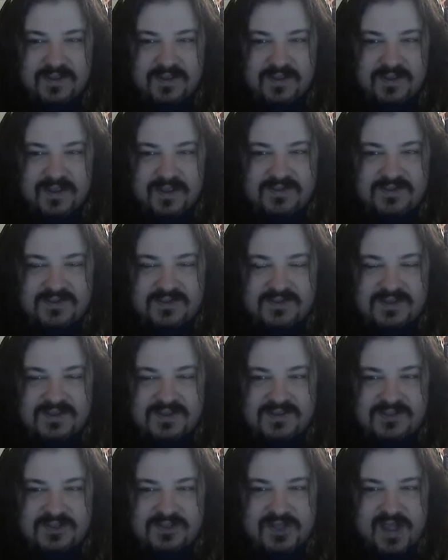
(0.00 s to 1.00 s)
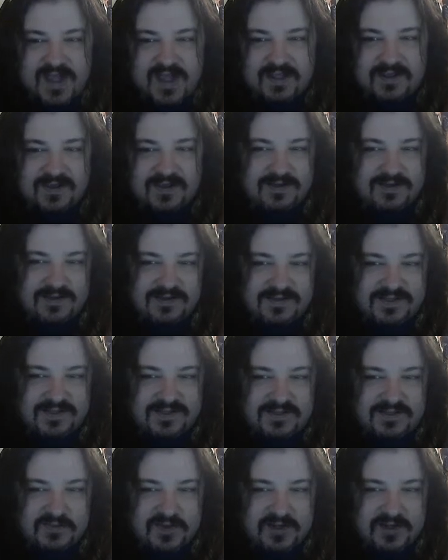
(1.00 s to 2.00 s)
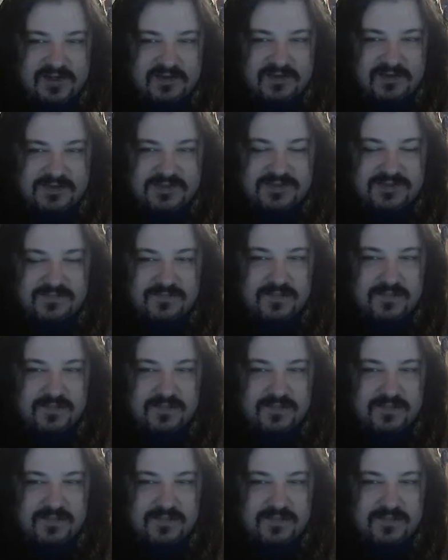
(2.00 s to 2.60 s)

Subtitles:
Is Jack, says Crane Culture.